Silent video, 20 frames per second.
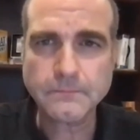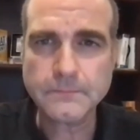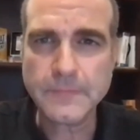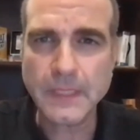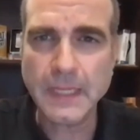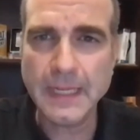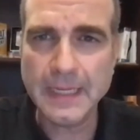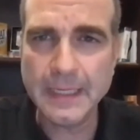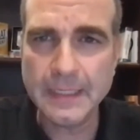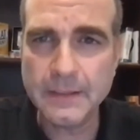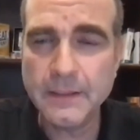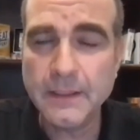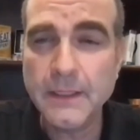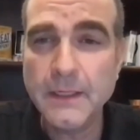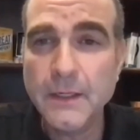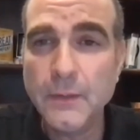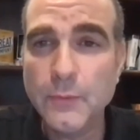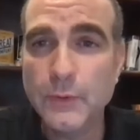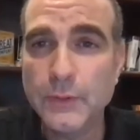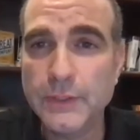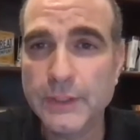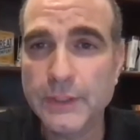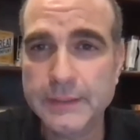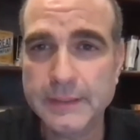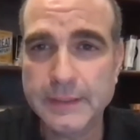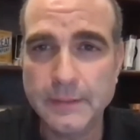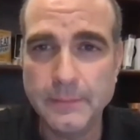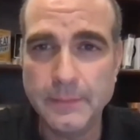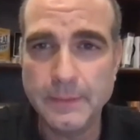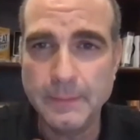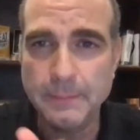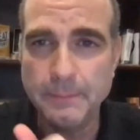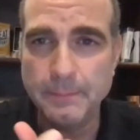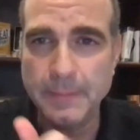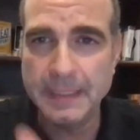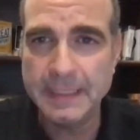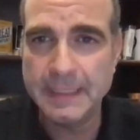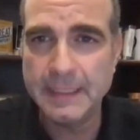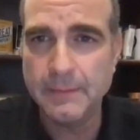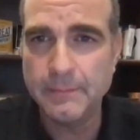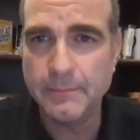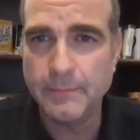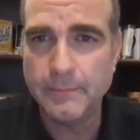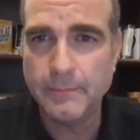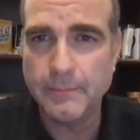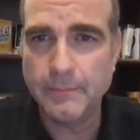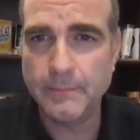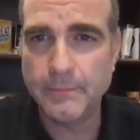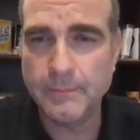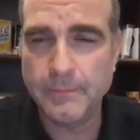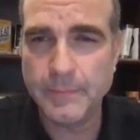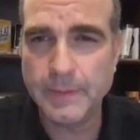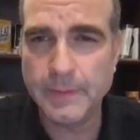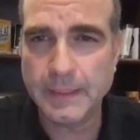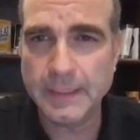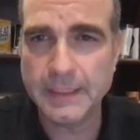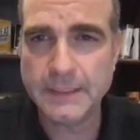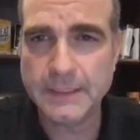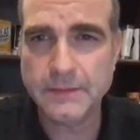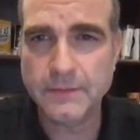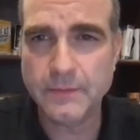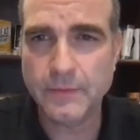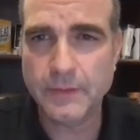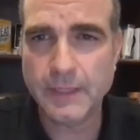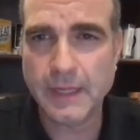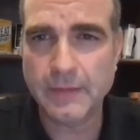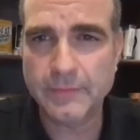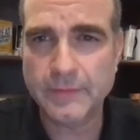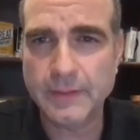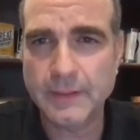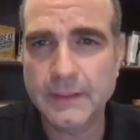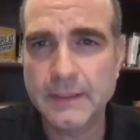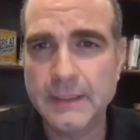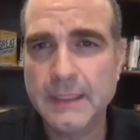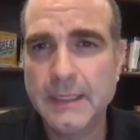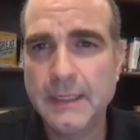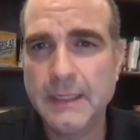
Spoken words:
And we looked in MENA, Middle East, North Africa,